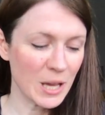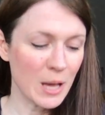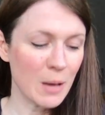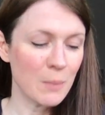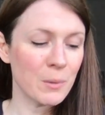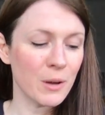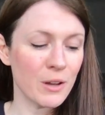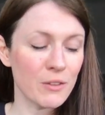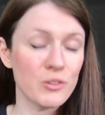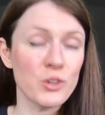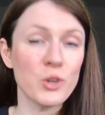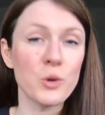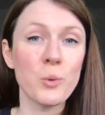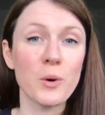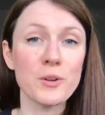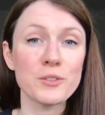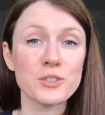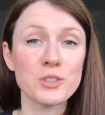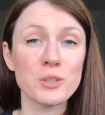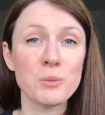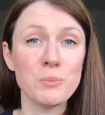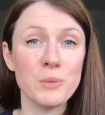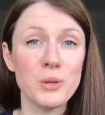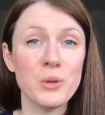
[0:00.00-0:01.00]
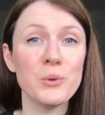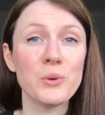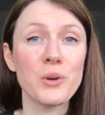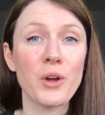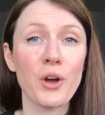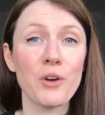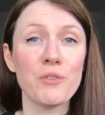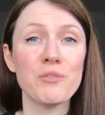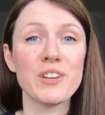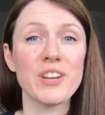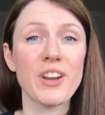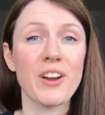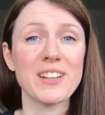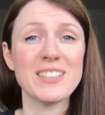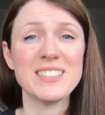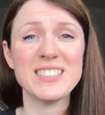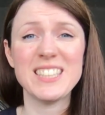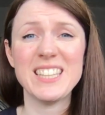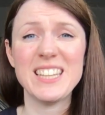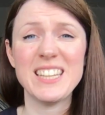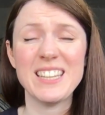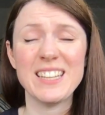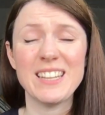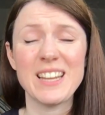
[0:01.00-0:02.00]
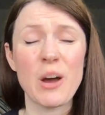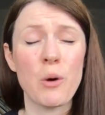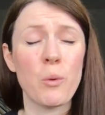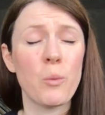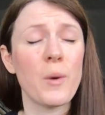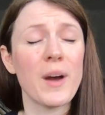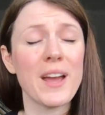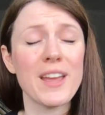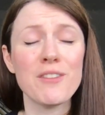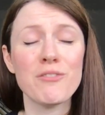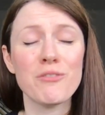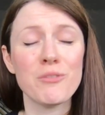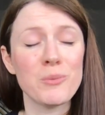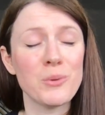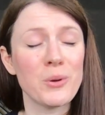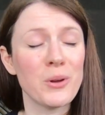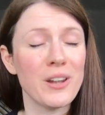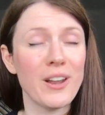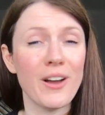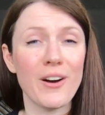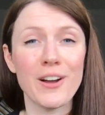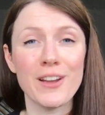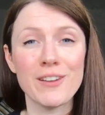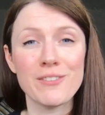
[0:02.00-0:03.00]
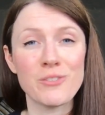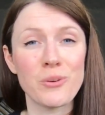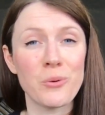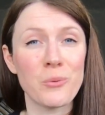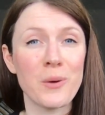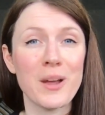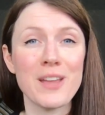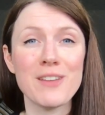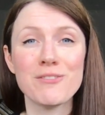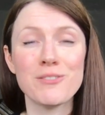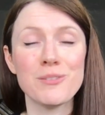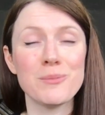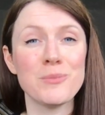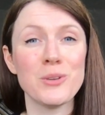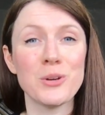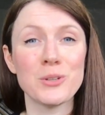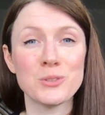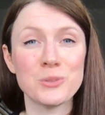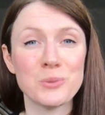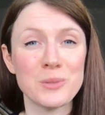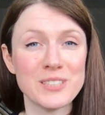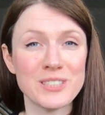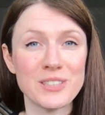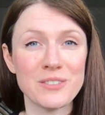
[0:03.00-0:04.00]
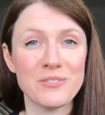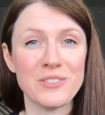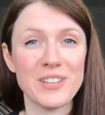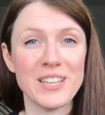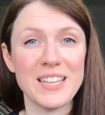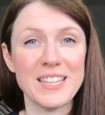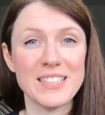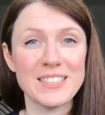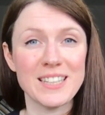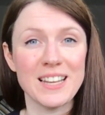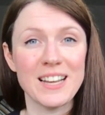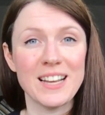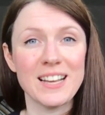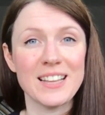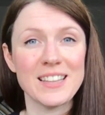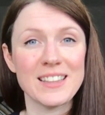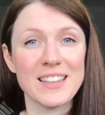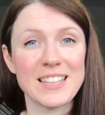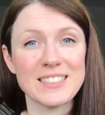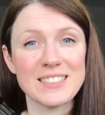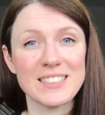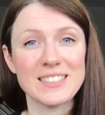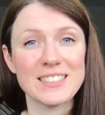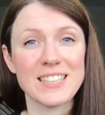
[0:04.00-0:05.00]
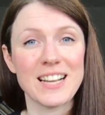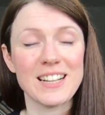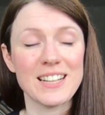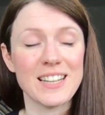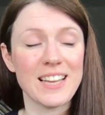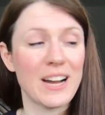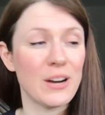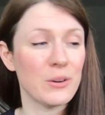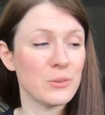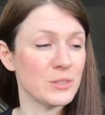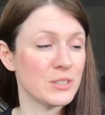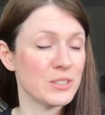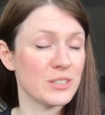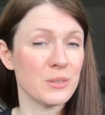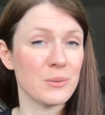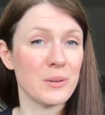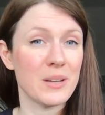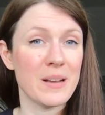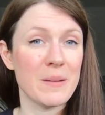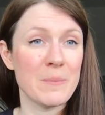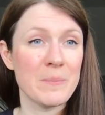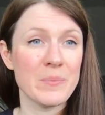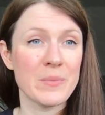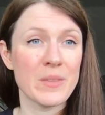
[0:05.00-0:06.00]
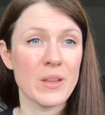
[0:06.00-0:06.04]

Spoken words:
But if you want to mute COVID-19 away from your life, away from your Twitter feed, that's exactly how to do it.